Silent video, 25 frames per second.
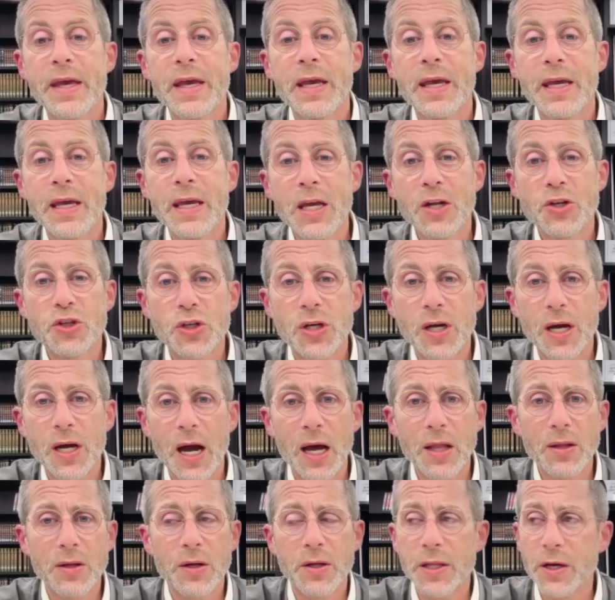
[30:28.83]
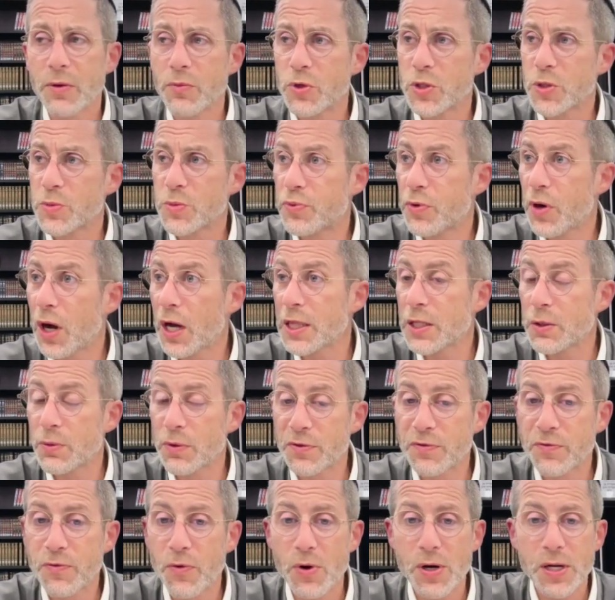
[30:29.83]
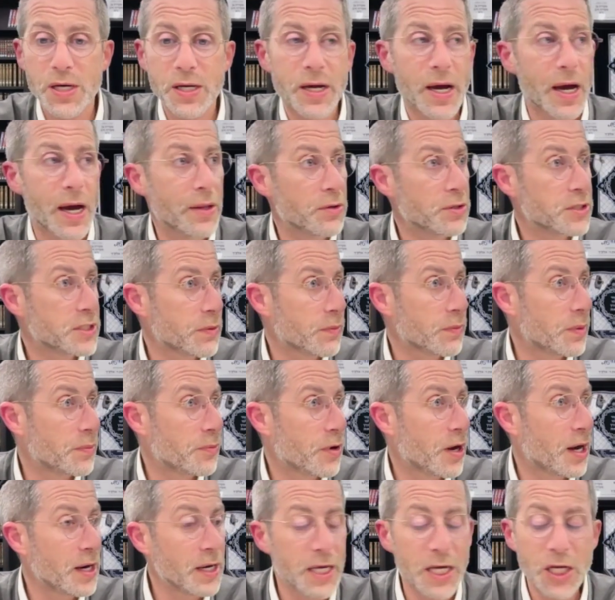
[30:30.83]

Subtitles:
Each challah that was brought, there were 40 chalos that were brought,